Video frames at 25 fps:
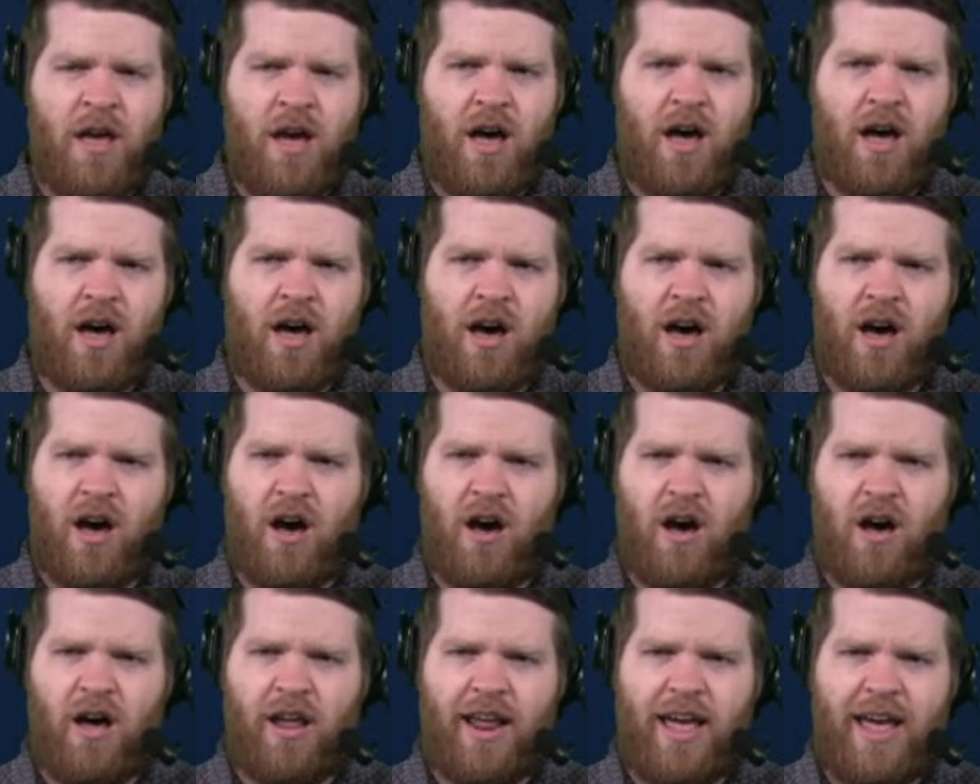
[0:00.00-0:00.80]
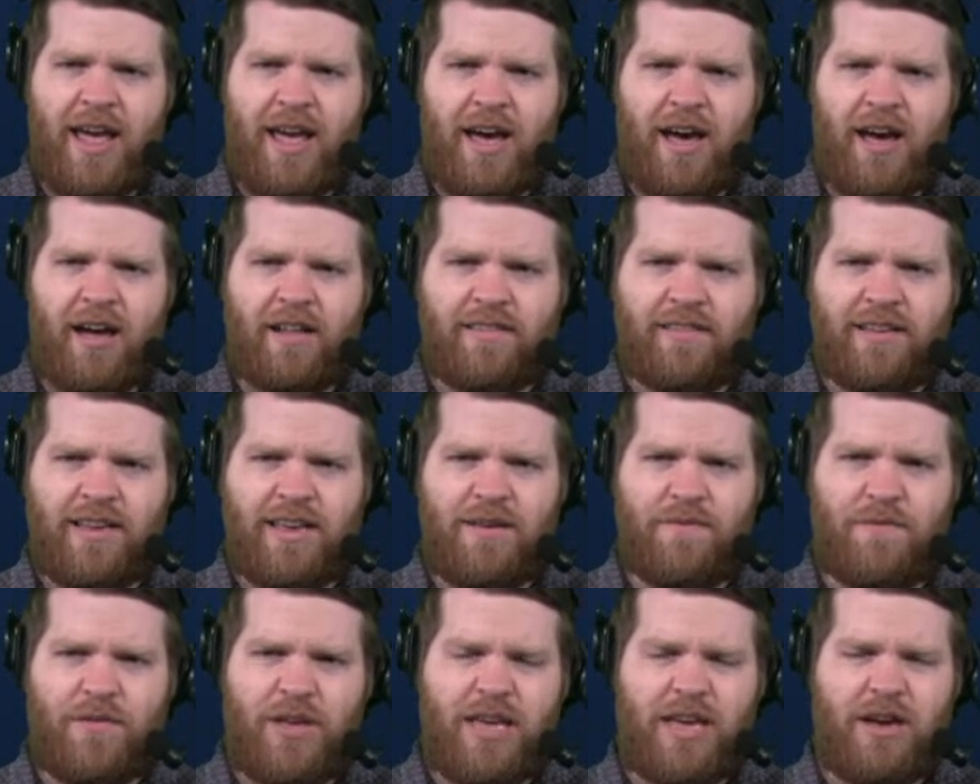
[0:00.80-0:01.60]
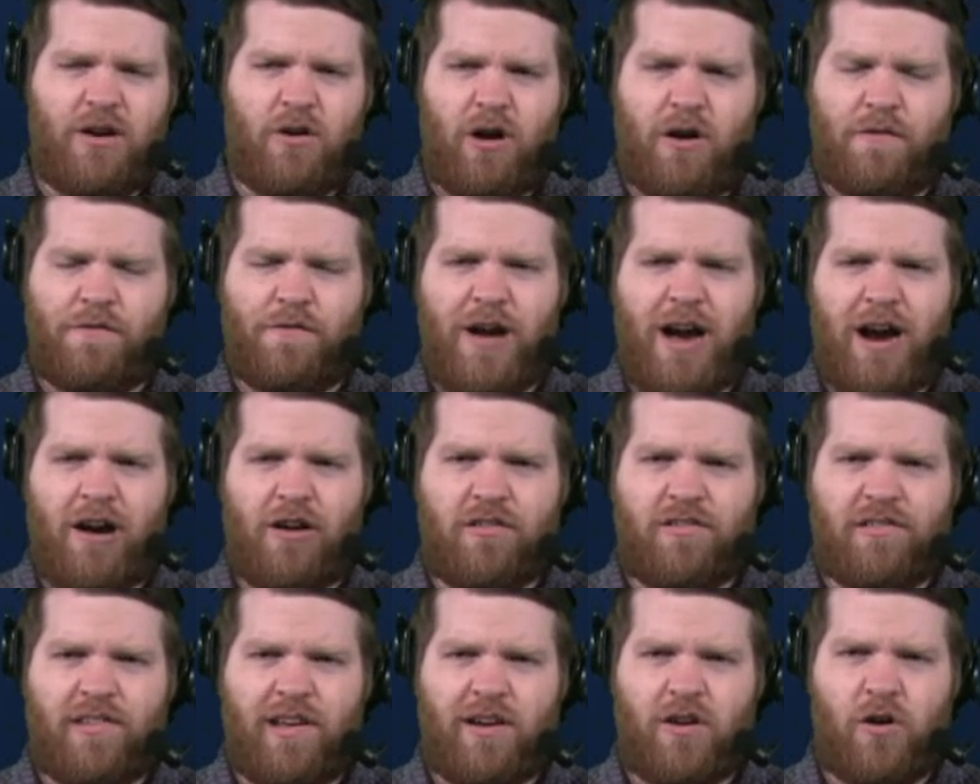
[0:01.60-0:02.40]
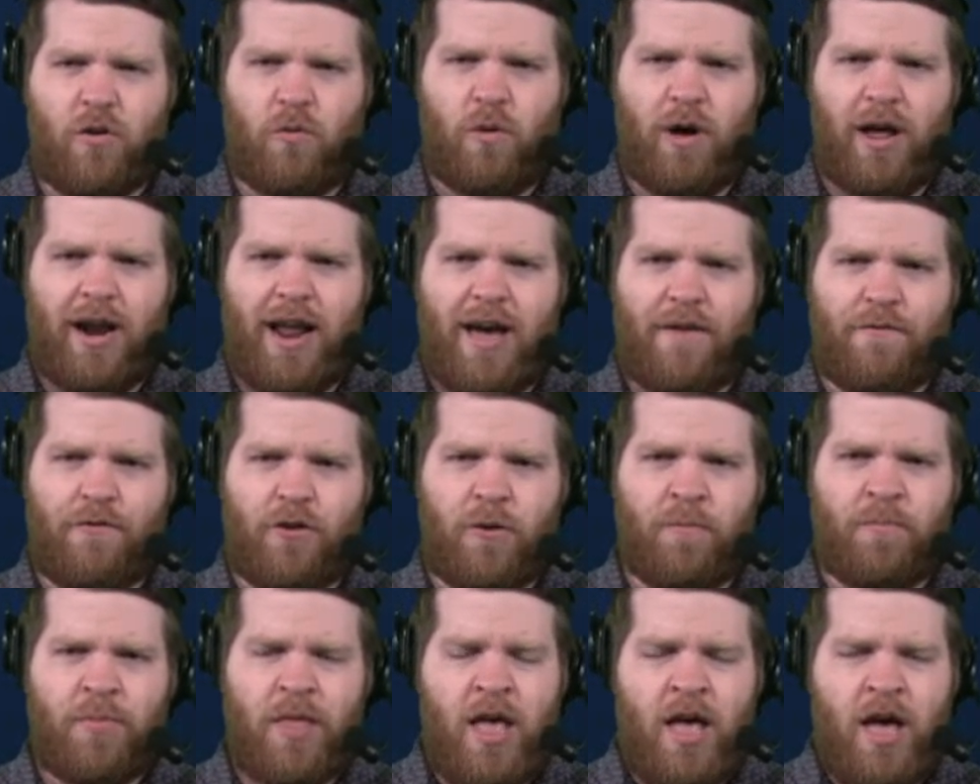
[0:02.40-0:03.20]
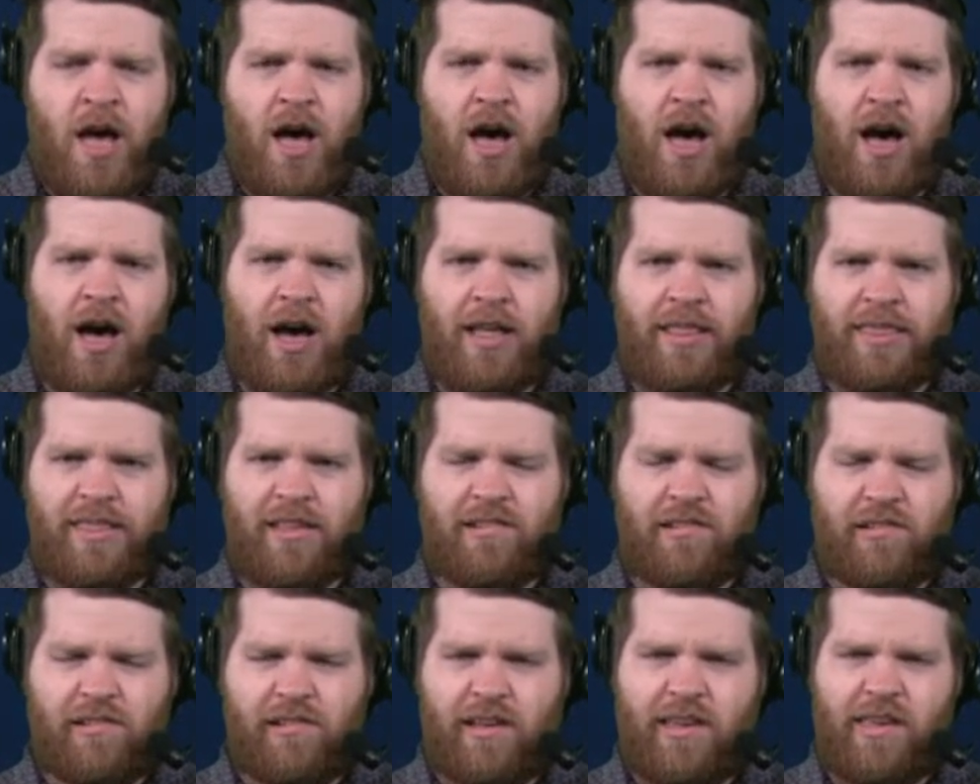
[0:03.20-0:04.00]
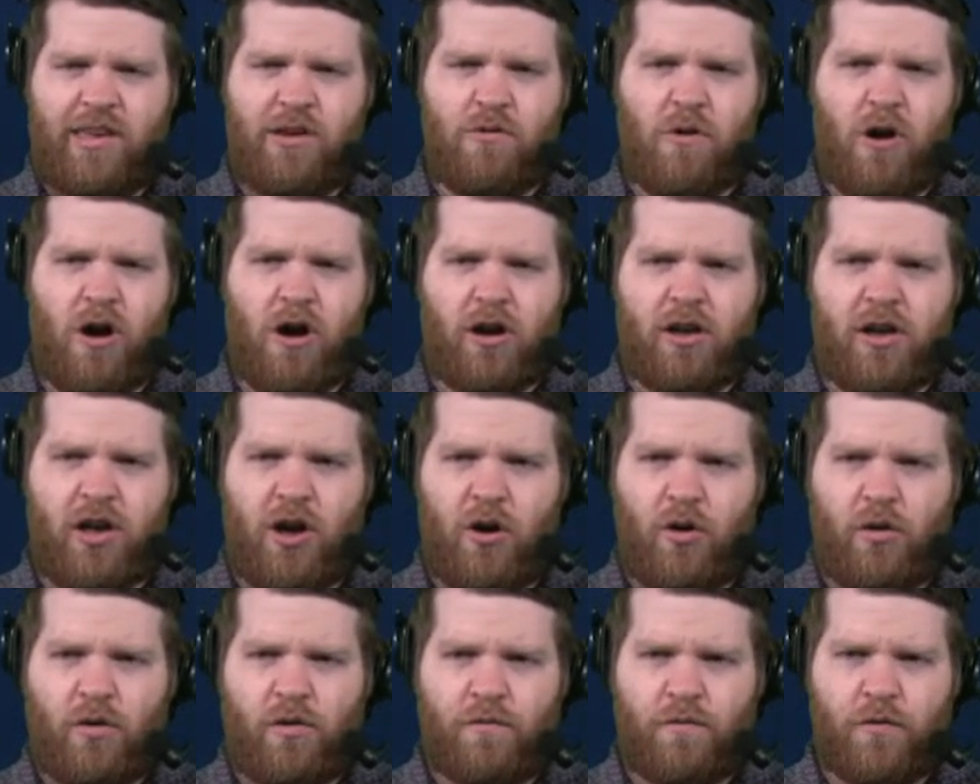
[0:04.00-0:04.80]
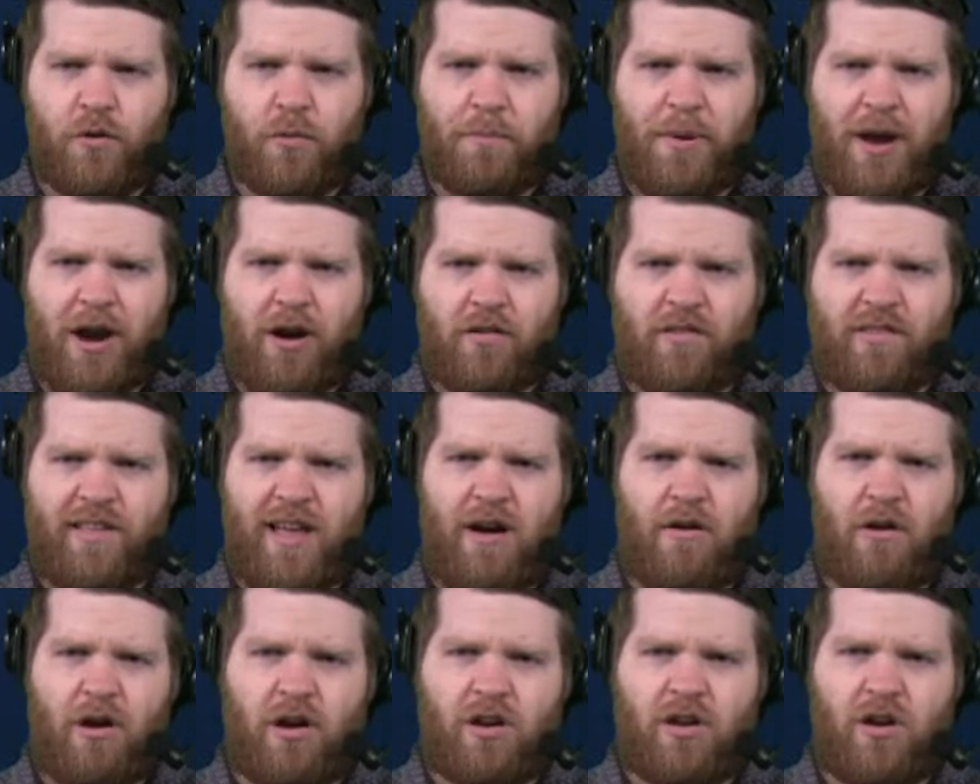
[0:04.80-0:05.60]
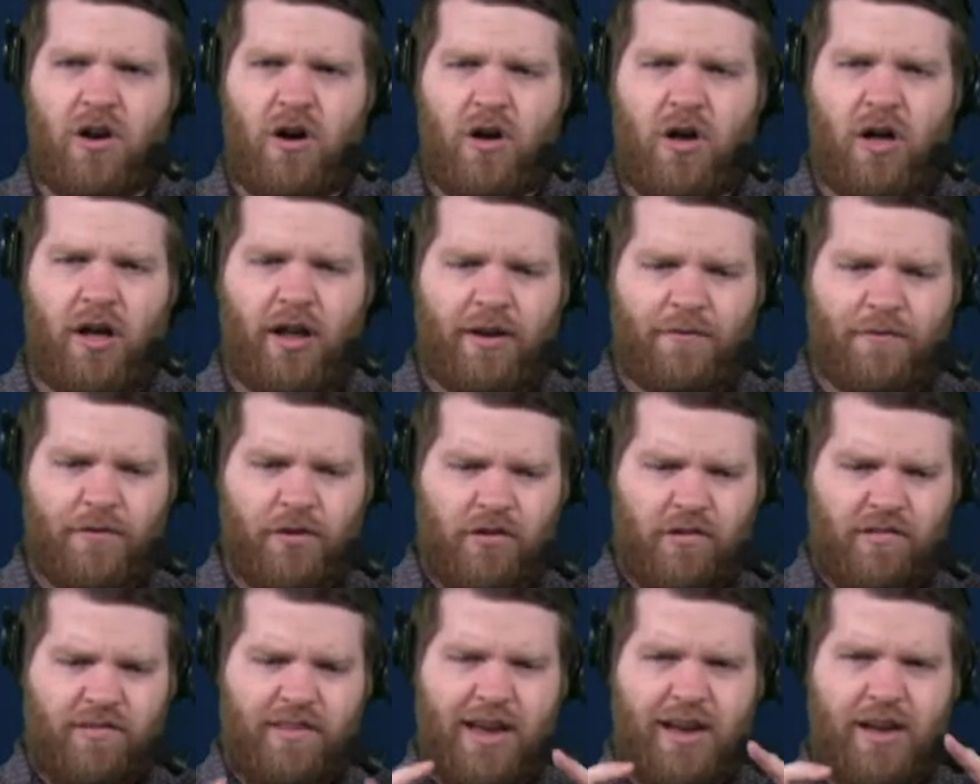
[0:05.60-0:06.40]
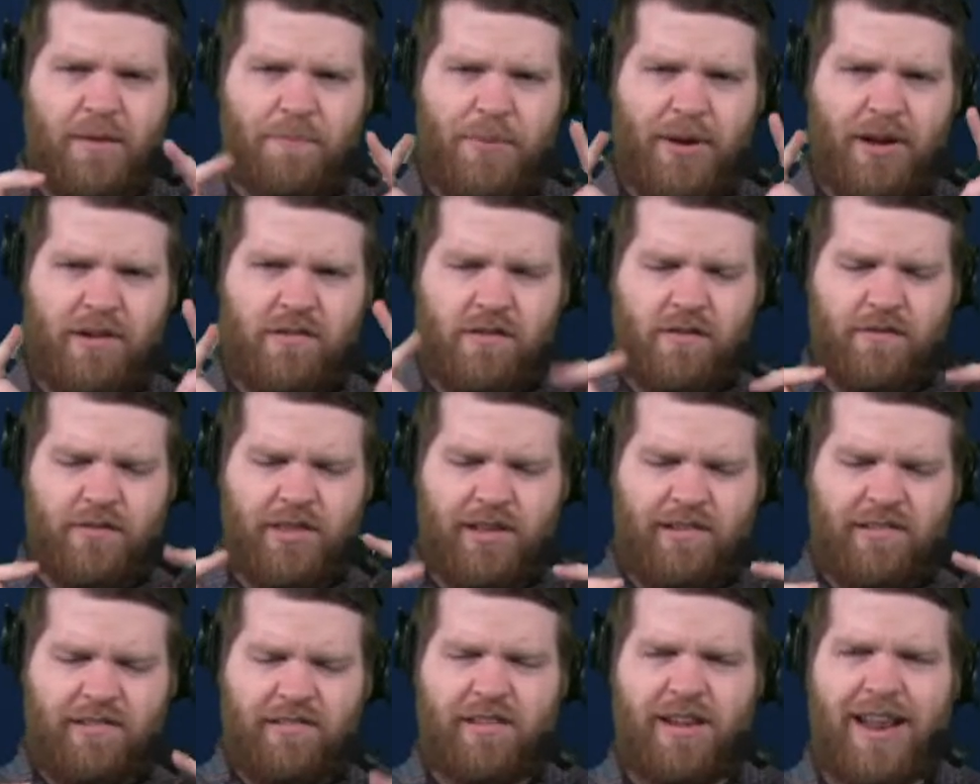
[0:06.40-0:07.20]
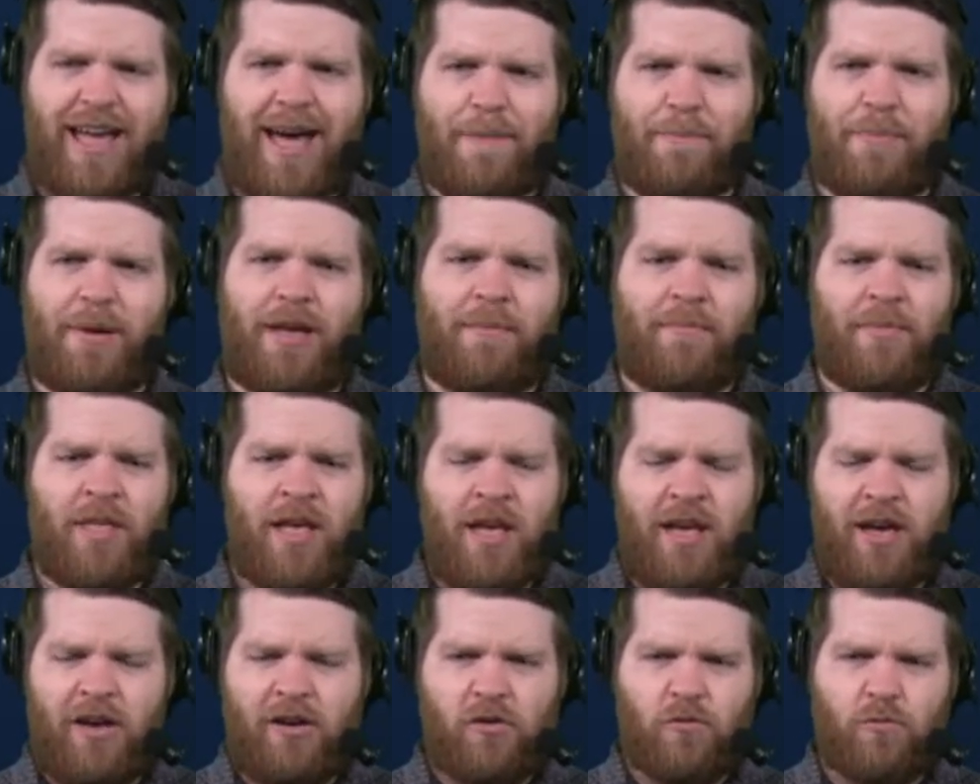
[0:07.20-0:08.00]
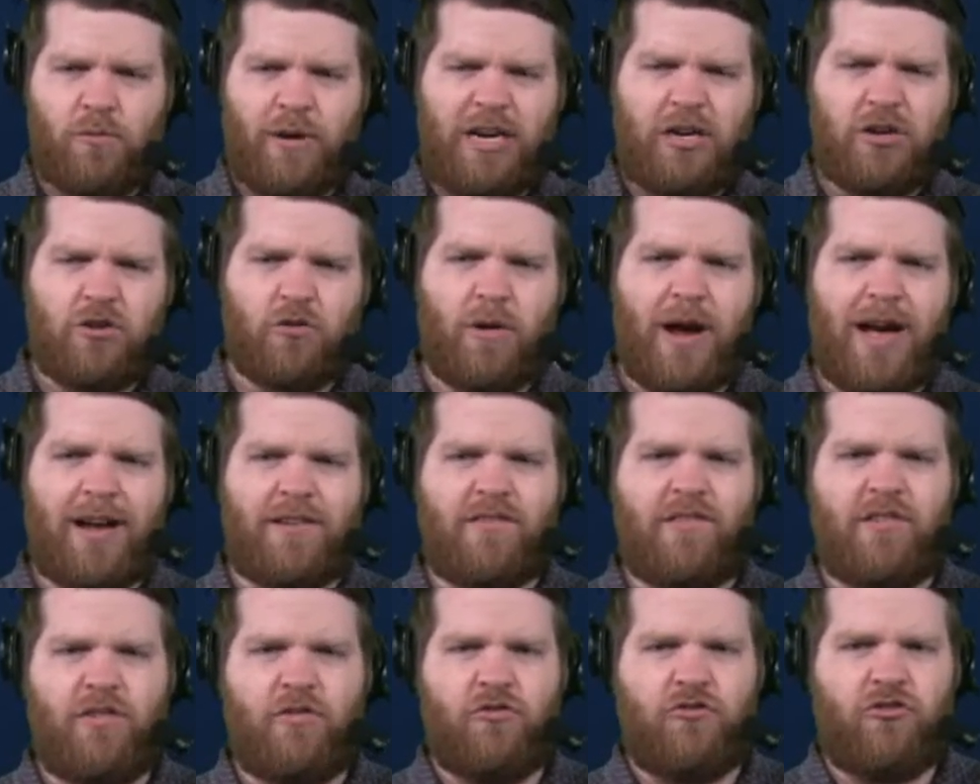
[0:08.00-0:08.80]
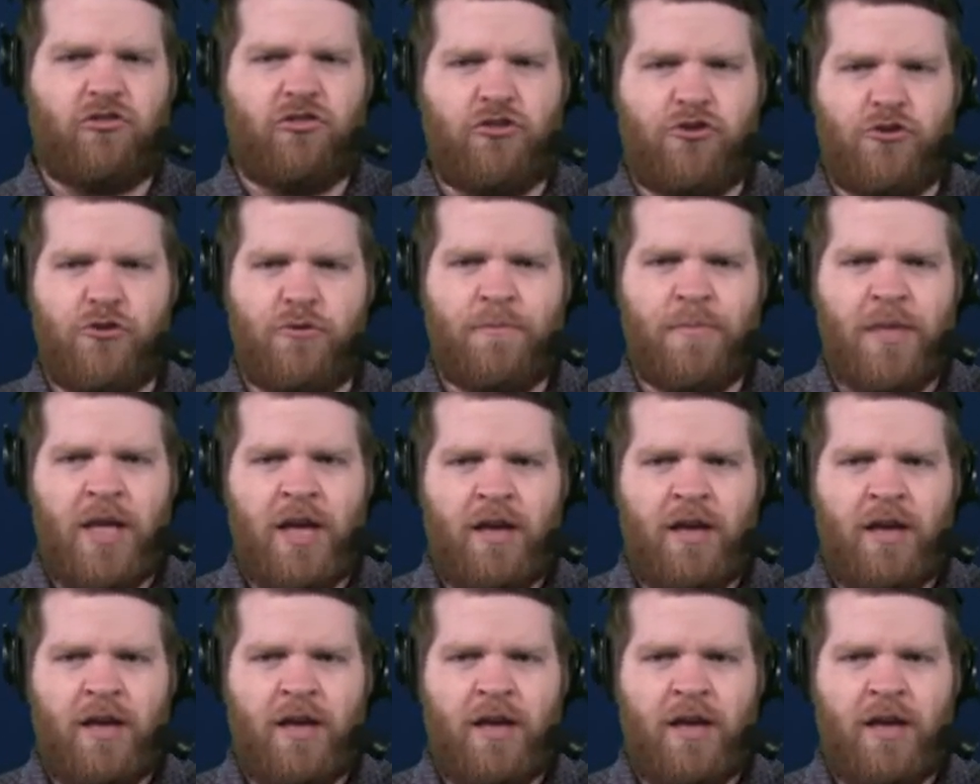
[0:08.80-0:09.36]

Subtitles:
on a TV or a Fire Stick or whatever, this is a QR code for Bears Now on Call-In. If you just take a picture of this, snap it, it'll redirect you to